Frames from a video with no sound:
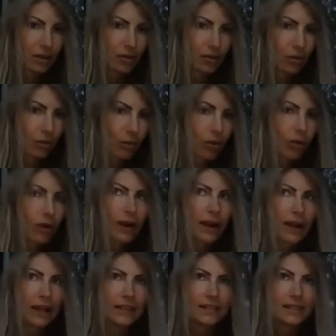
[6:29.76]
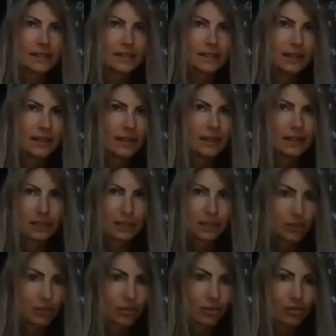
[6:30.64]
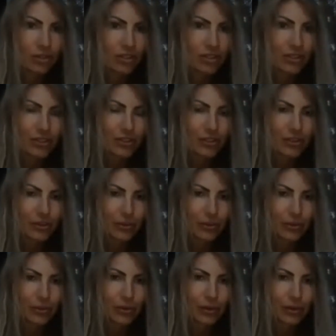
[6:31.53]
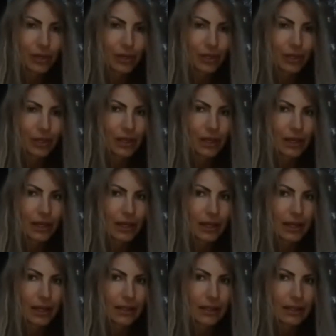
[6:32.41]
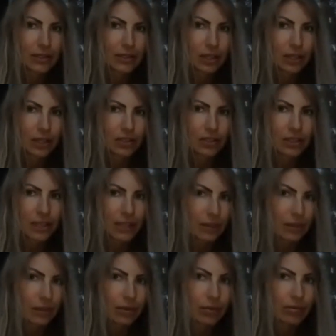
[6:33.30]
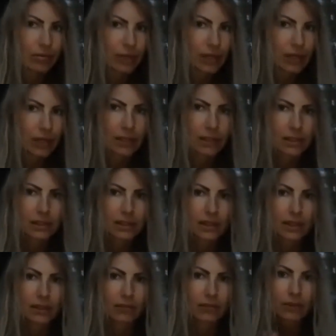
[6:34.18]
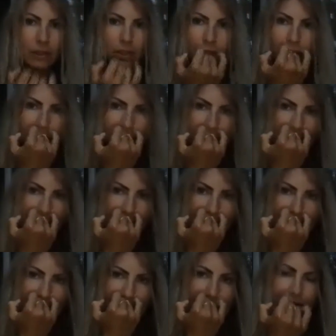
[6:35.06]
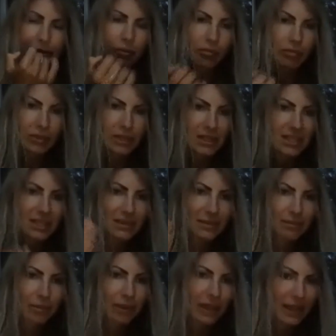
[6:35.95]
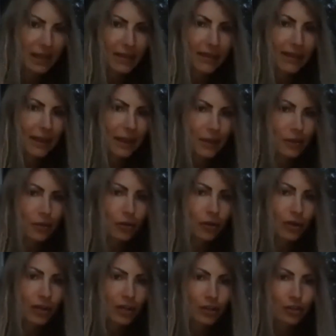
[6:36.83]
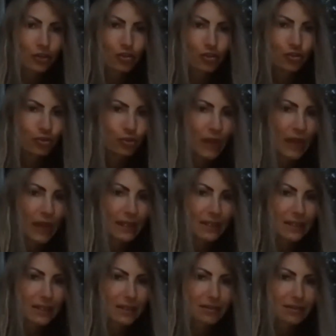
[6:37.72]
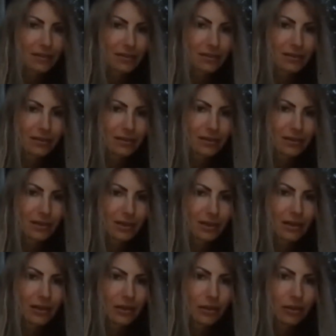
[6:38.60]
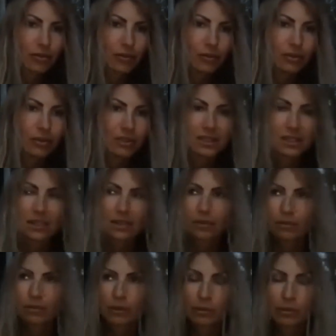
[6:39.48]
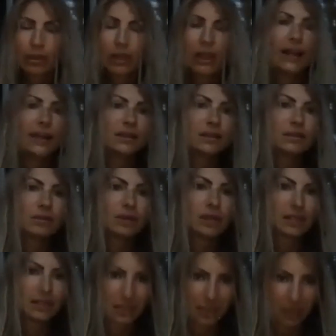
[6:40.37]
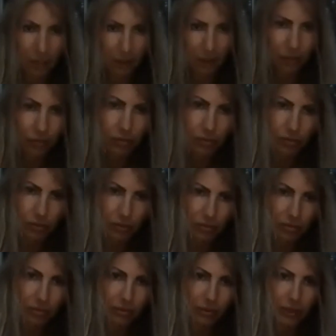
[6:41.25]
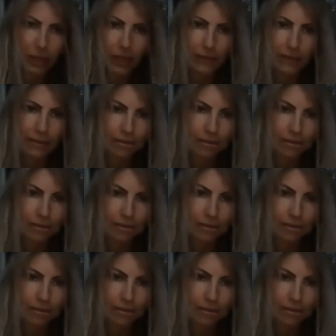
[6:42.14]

Or I see that it's useless, so I kind of try to tell them that unfortunately I cannot participate in that, or I cannot do that. No, you can still be polite and say no to people, right?